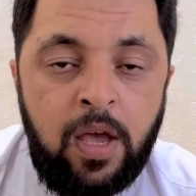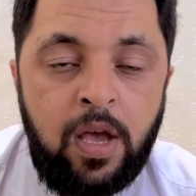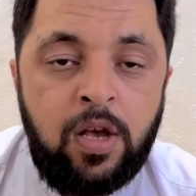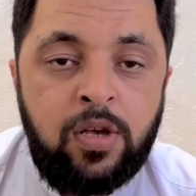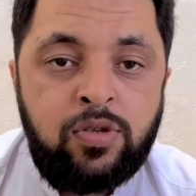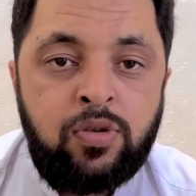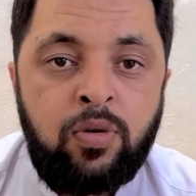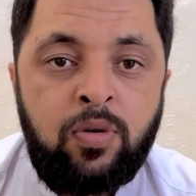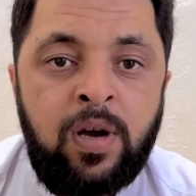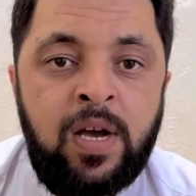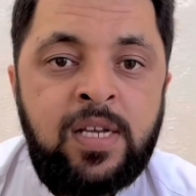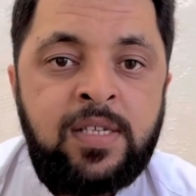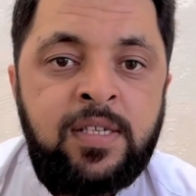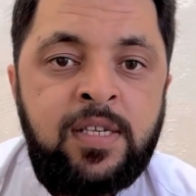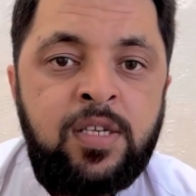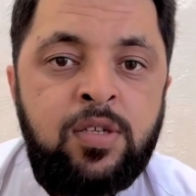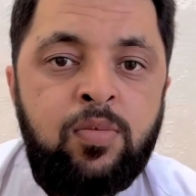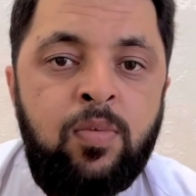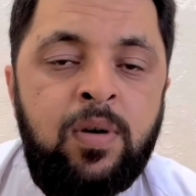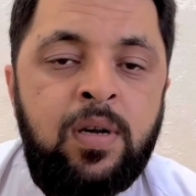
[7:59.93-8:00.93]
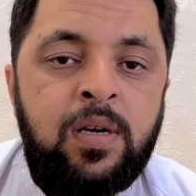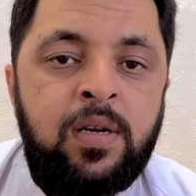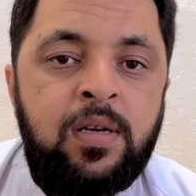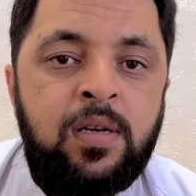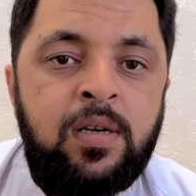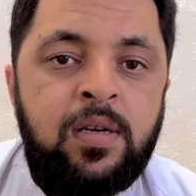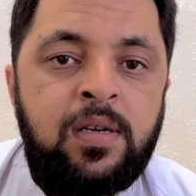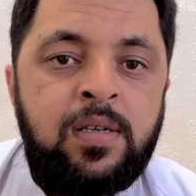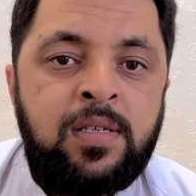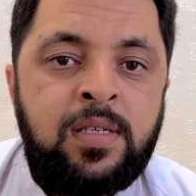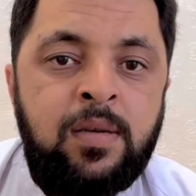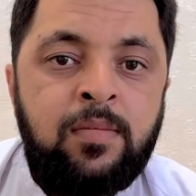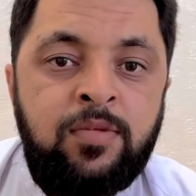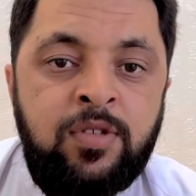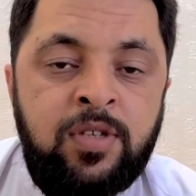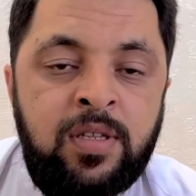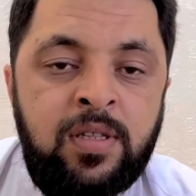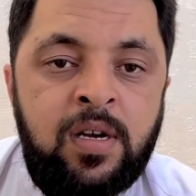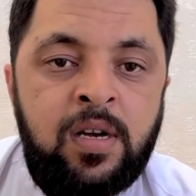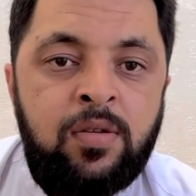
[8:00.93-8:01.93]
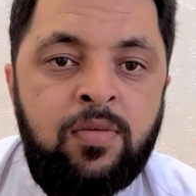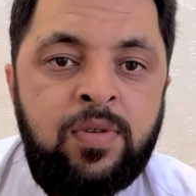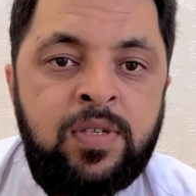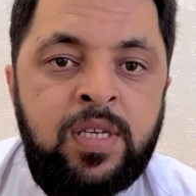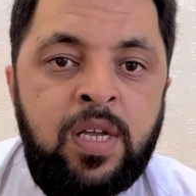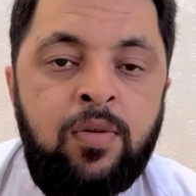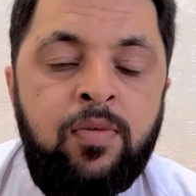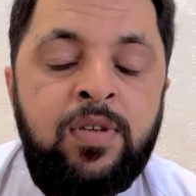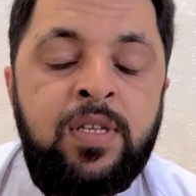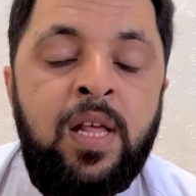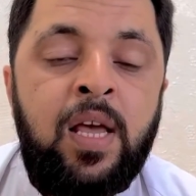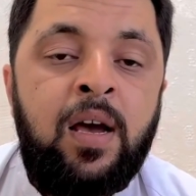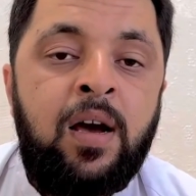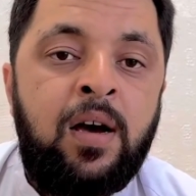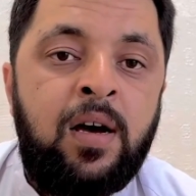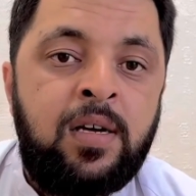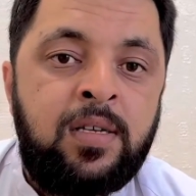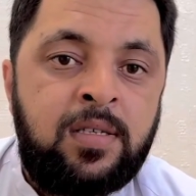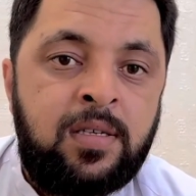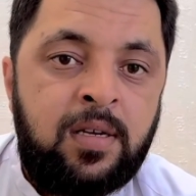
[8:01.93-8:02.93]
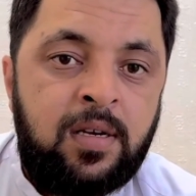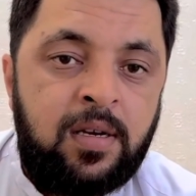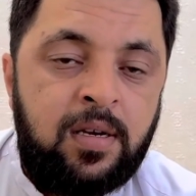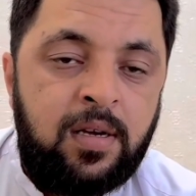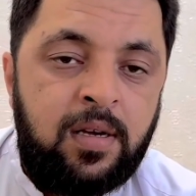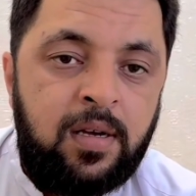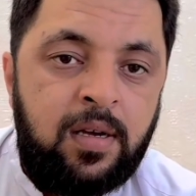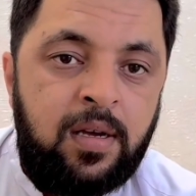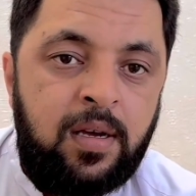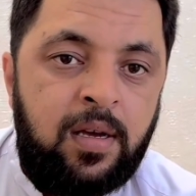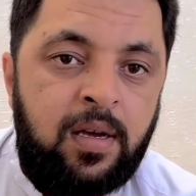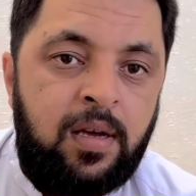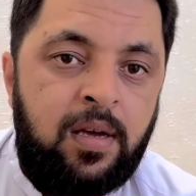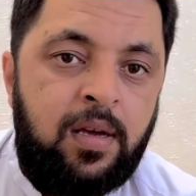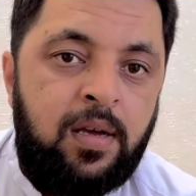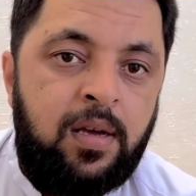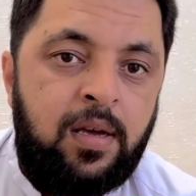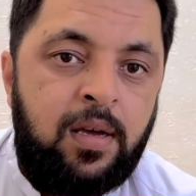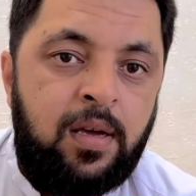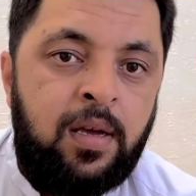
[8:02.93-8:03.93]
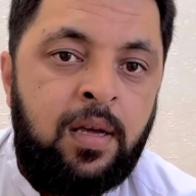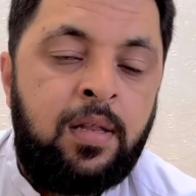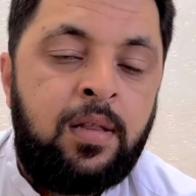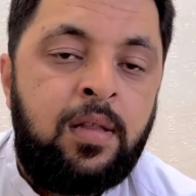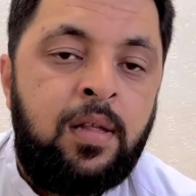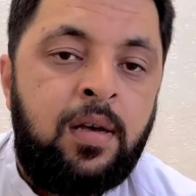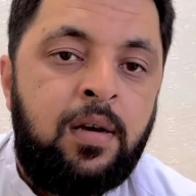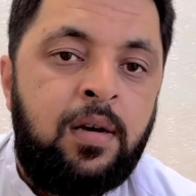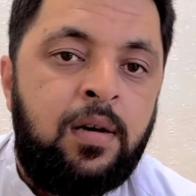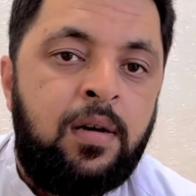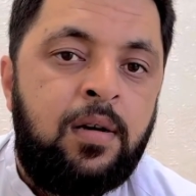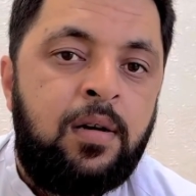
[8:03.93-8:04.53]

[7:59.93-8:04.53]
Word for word: So guys, these were uh, some general questions which they ask in the